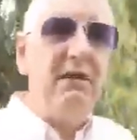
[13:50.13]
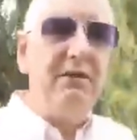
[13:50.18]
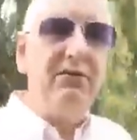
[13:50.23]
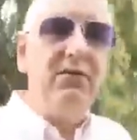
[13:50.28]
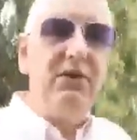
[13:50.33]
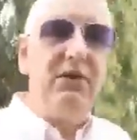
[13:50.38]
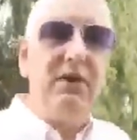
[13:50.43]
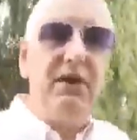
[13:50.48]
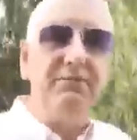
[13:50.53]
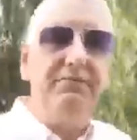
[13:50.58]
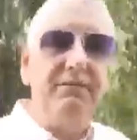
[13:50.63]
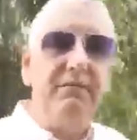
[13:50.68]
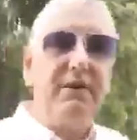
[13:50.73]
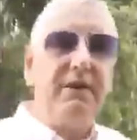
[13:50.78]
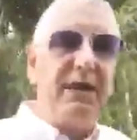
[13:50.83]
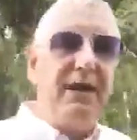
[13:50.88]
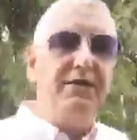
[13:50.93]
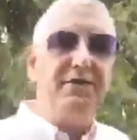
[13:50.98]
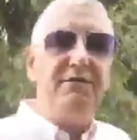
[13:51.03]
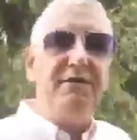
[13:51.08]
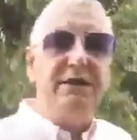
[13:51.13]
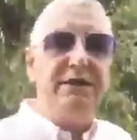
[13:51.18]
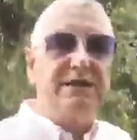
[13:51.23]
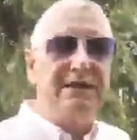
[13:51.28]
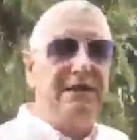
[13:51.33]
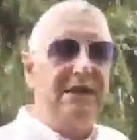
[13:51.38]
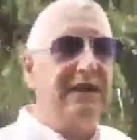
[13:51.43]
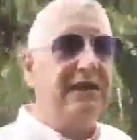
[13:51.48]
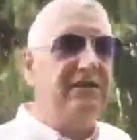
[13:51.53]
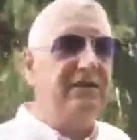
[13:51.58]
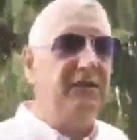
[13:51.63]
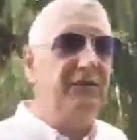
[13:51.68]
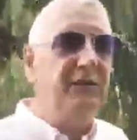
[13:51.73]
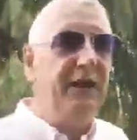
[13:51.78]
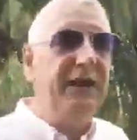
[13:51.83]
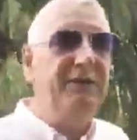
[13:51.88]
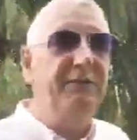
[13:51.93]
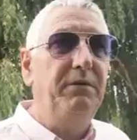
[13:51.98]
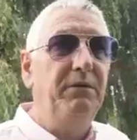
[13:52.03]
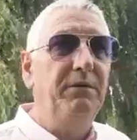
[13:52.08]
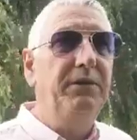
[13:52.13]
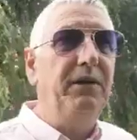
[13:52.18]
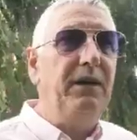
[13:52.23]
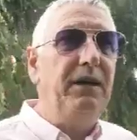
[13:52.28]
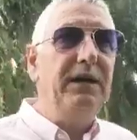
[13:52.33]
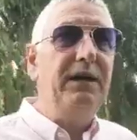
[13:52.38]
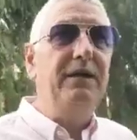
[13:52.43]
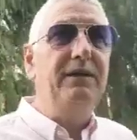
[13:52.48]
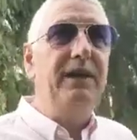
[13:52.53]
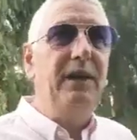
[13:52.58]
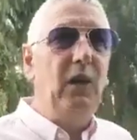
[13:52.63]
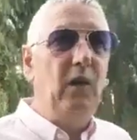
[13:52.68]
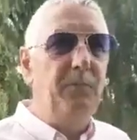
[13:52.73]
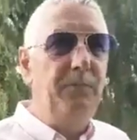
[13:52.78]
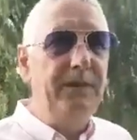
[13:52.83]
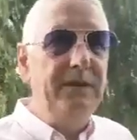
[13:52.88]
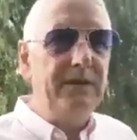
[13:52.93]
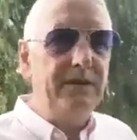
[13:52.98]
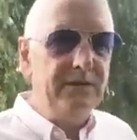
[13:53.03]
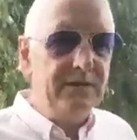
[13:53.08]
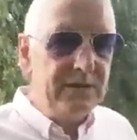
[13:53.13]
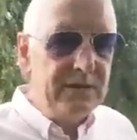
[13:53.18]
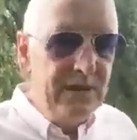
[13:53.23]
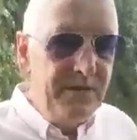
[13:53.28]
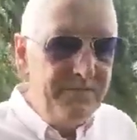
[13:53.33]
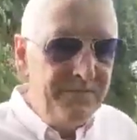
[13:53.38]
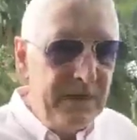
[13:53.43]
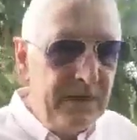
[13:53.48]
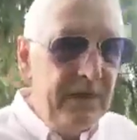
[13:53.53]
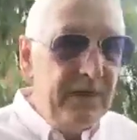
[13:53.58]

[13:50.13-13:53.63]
So I'm gathering this list of people that I can help, because